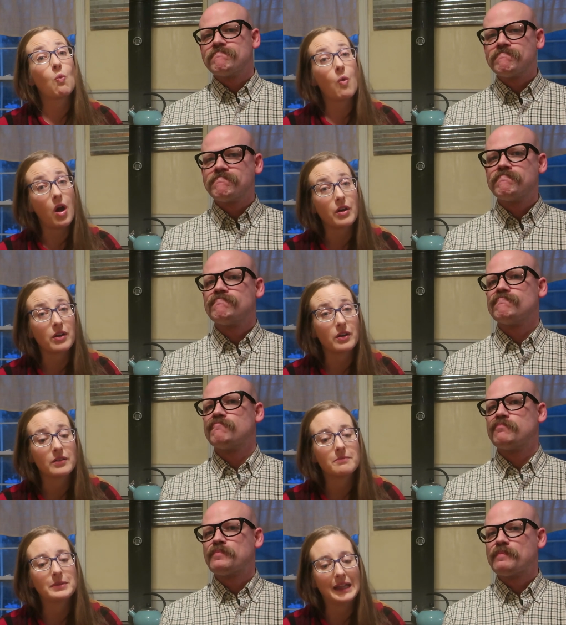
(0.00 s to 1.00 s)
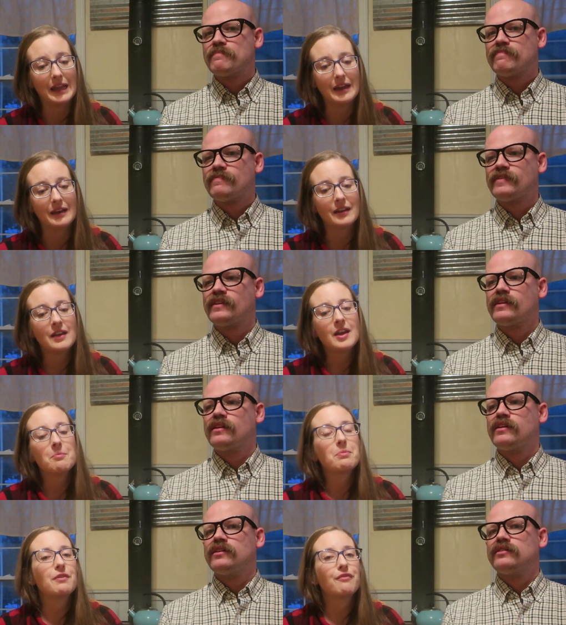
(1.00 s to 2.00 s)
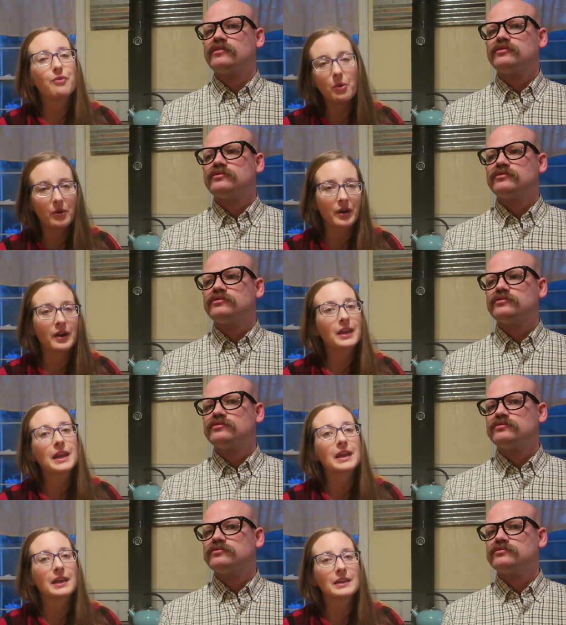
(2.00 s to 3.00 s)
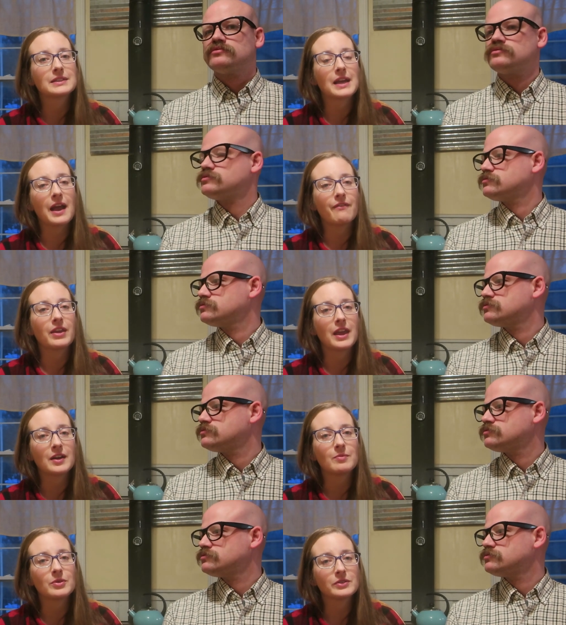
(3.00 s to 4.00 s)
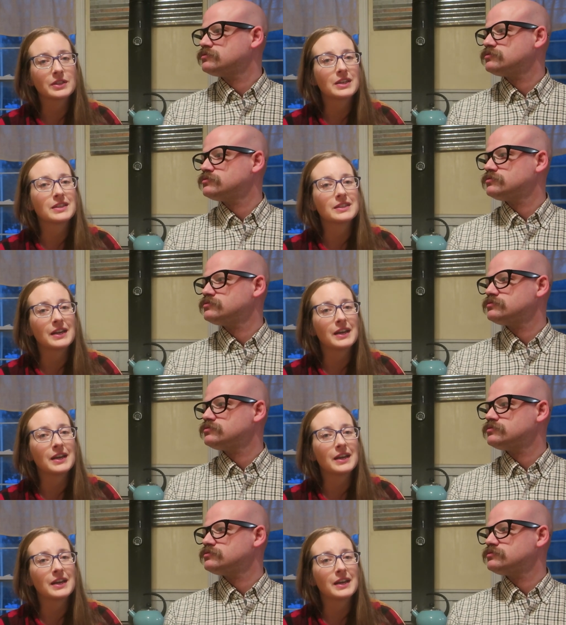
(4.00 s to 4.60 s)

Speaker 1: water plan, before getting into having animals, because